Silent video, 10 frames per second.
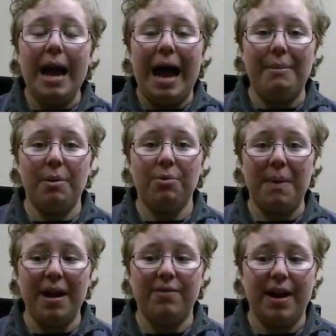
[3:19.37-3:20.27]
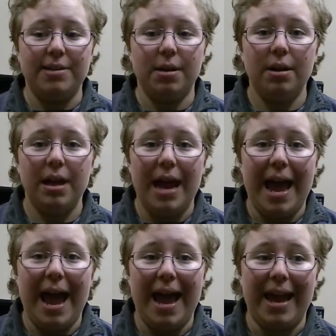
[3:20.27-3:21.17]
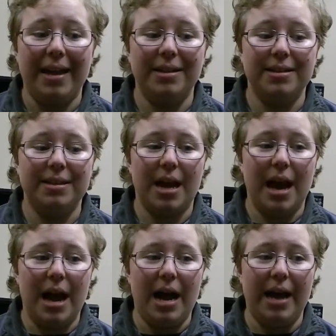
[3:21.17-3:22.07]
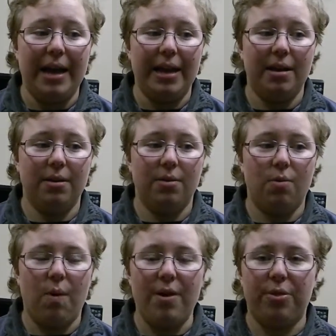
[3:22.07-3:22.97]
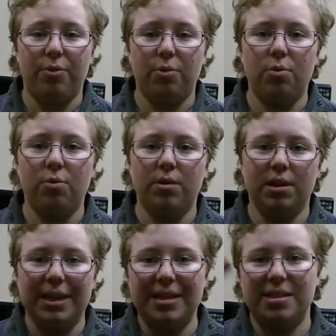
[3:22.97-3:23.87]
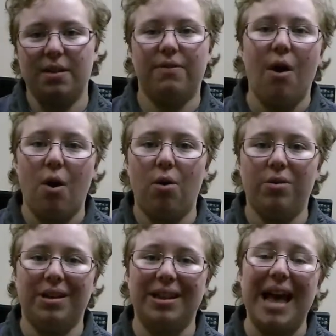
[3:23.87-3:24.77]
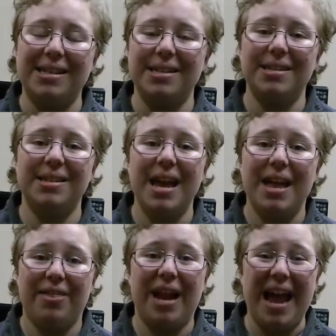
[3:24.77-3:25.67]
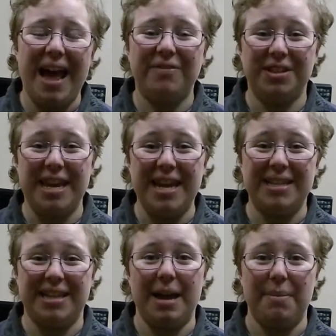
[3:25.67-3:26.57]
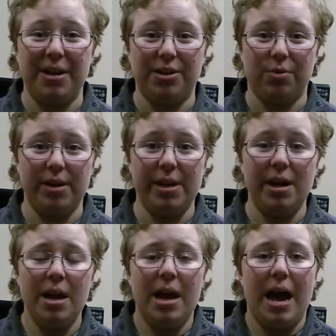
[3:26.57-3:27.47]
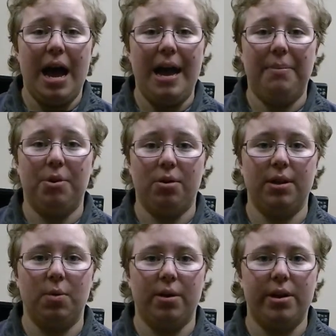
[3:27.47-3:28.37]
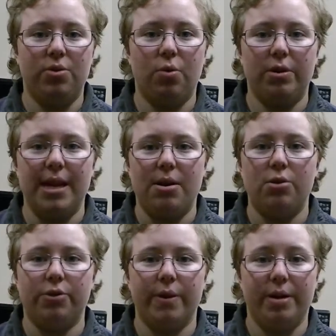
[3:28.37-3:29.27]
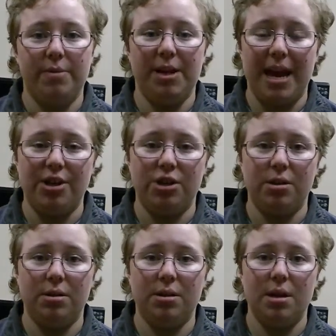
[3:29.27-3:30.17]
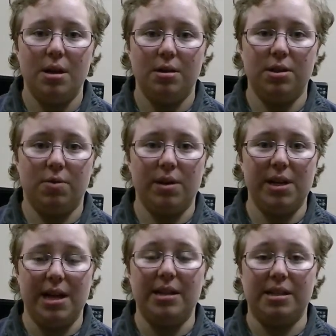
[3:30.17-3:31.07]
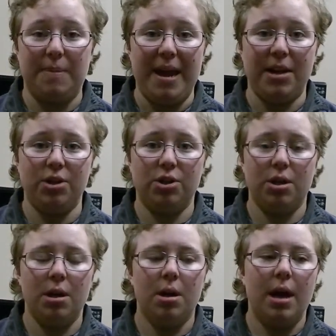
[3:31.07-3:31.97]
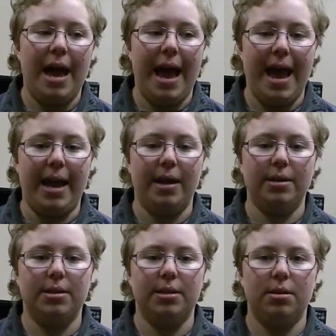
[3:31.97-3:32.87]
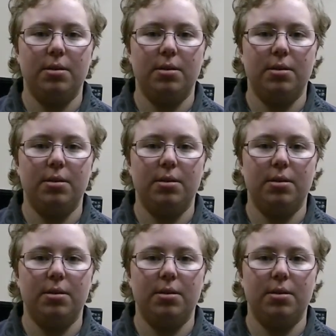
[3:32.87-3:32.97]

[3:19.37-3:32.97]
I met with my advisor, and I went through the list of all the classes that I have to take to get my degree. I am currently working towards a culture and communications degree in Spanish, and